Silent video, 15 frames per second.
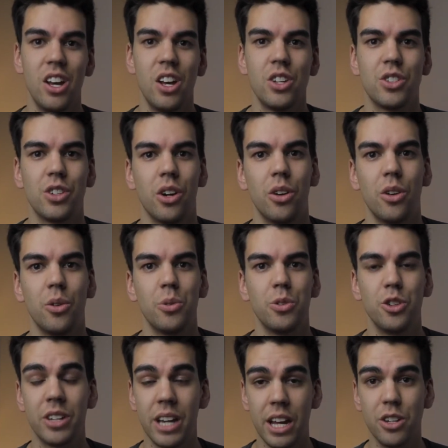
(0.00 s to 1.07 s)
So
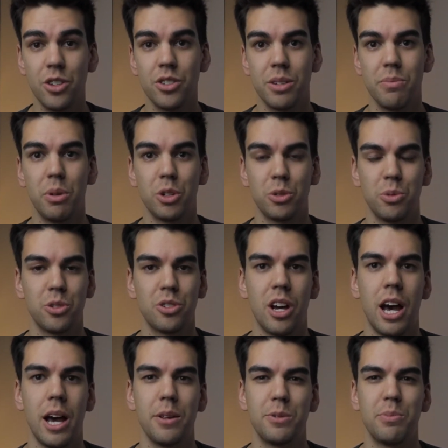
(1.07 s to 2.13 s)
you can use it multiple
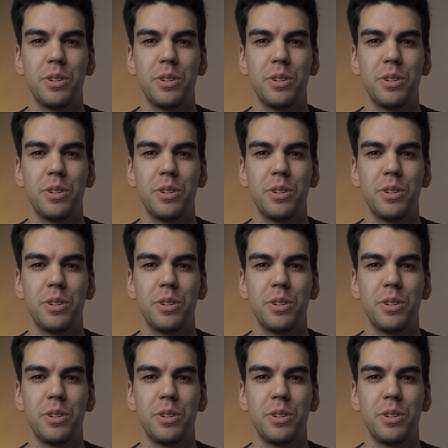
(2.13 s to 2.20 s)
times,